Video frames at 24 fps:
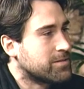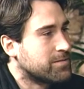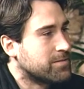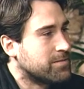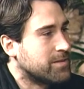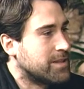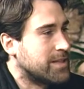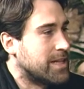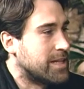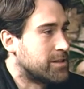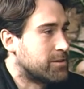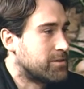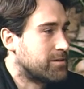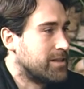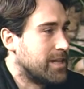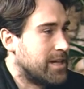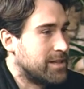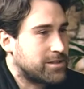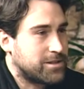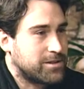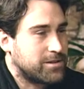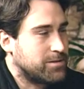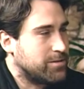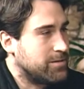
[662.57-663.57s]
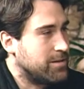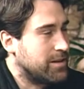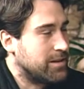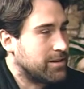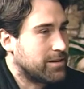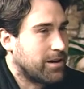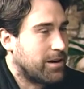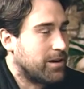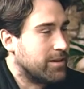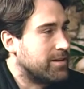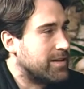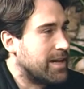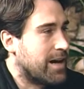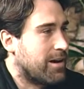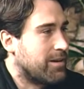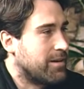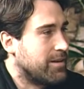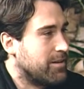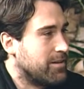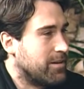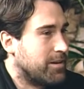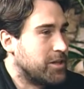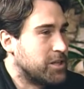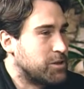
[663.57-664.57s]
And that's
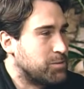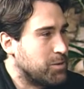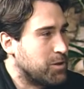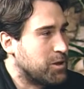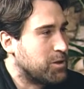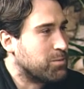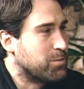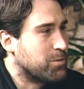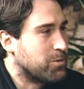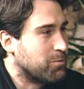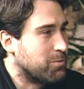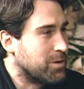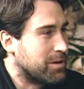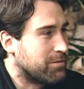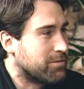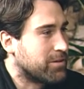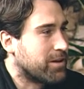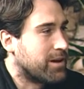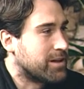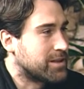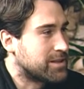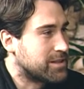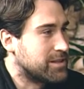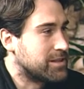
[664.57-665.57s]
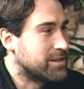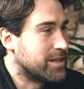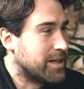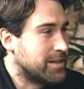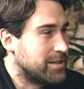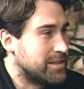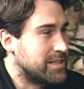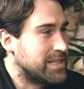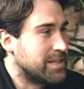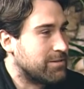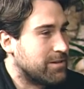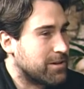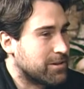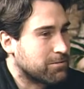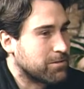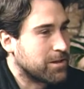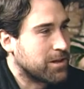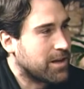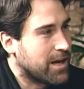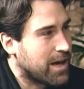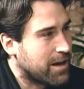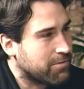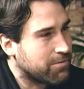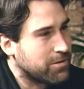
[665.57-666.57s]
undoubted, undisputable. We have lost since 1973.
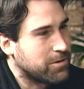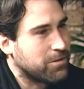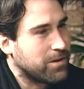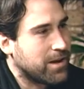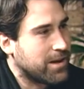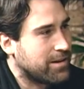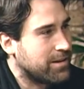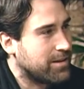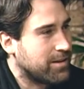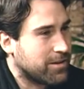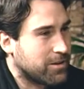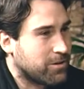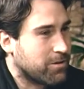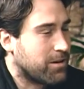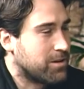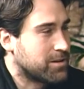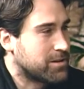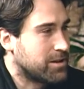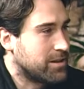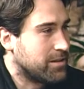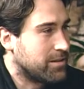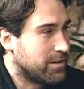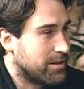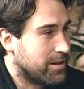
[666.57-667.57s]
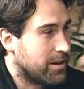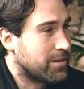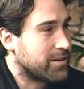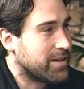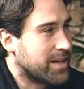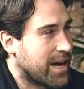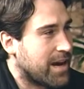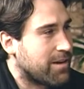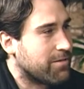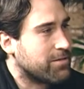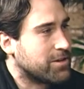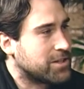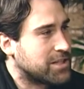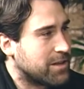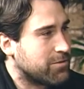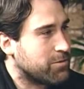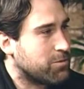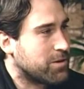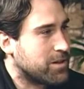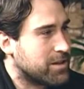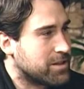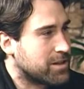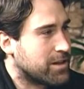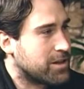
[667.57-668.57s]
On the average,
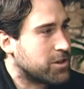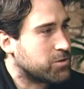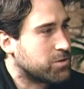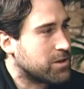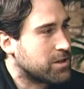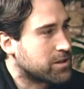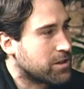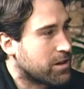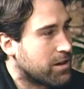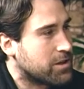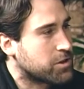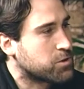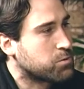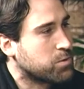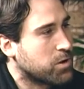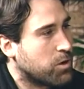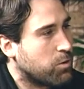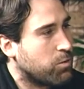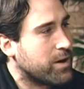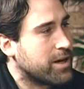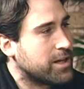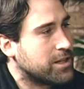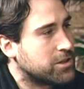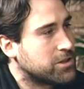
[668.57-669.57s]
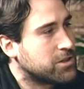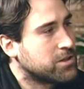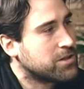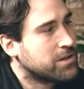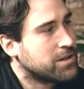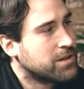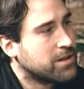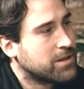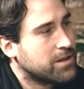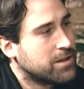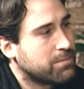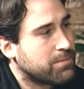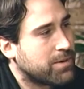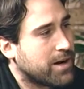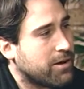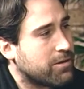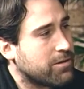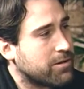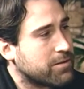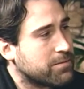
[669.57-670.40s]
everyone in this country has lost real wage power.